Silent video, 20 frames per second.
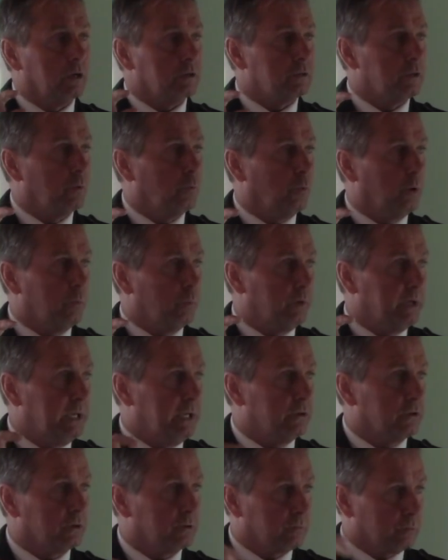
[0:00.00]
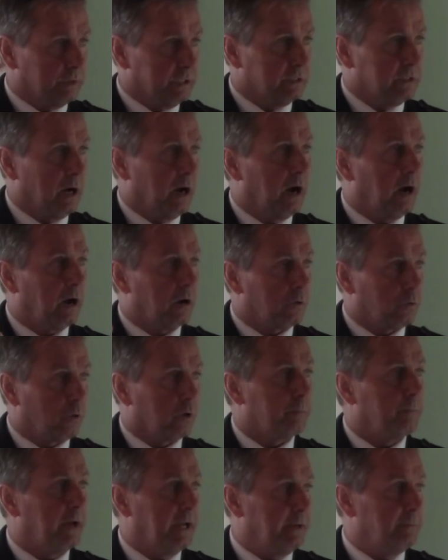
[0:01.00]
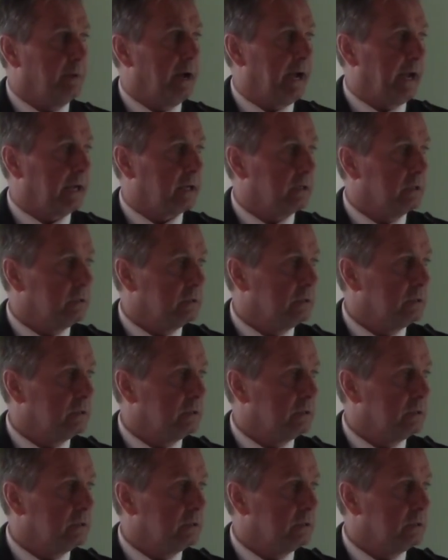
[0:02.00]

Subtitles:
to what we either retire or pay back.